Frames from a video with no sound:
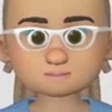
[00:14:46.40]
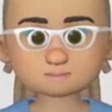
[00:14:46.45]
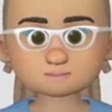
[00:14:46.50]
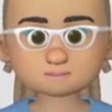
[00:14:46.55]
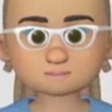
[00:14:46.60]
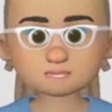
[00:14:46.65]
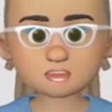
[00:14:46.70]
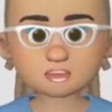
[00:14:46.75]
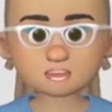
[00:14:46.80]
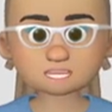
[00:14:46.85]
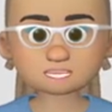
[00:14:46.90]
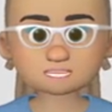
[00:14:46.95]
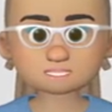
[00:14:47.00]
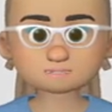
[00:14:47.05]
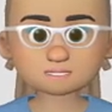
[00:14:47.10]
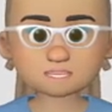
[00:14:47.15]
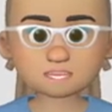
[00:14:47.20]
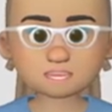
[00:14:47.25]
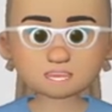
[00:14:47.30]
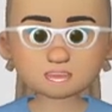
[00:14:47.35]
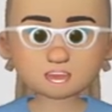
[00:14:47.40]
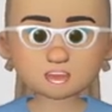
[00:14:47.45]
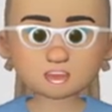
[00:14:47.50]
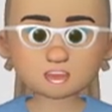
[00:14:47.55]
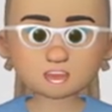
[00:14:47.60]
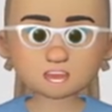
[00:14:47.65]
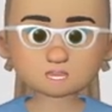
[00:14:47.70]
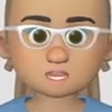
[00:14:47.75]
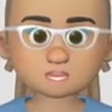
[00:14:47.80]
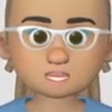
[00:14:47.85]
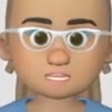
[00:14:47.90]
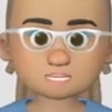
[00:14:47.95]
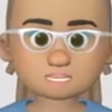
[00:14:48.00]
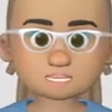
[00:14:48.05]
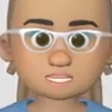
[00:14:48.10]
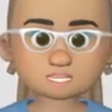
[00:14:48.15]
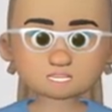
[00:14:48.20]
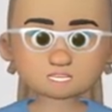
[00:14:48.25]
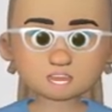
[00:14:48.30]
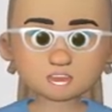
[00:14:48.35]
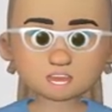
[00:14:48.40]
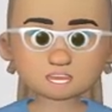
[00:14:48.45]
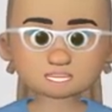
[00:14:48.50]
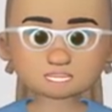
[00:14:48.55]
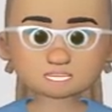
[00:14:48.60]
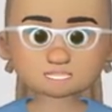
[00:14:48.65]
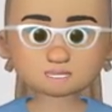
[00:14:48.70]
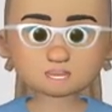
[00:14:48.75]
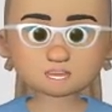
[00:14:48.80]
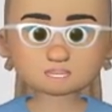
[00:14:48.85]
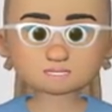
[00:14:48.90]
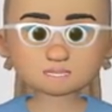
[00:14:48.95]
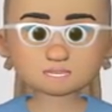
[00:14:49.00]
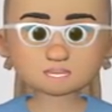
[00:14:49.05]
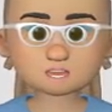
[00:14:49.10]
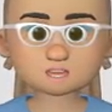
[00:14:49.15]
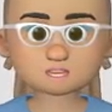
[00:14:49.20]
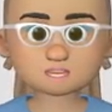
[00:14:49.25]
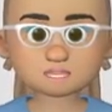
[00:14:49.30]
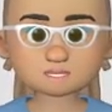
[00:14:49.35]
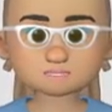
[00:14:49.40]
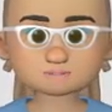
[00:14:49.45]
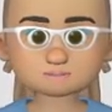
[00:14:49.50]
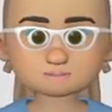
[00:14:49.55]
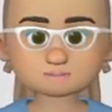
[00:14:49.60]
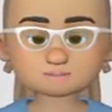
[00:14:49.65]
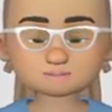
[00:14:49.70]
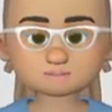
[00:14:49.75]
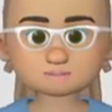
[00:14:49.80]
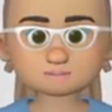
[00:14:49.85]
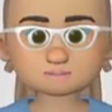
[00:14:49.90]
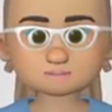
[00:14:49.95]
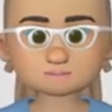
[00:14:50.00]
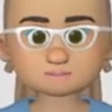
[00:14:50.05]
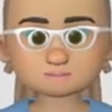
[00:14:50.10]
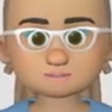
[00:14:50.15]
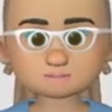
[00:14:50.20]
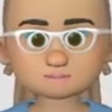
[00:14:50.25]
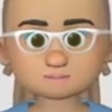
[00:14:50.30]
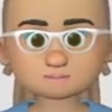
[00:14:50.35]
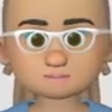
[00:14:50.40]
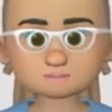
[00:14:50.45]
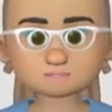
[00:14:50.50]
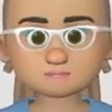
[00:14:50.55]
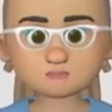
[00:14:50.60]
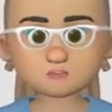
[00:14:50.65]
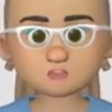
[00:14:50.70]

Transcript: but these molecules are not utilized for energy. So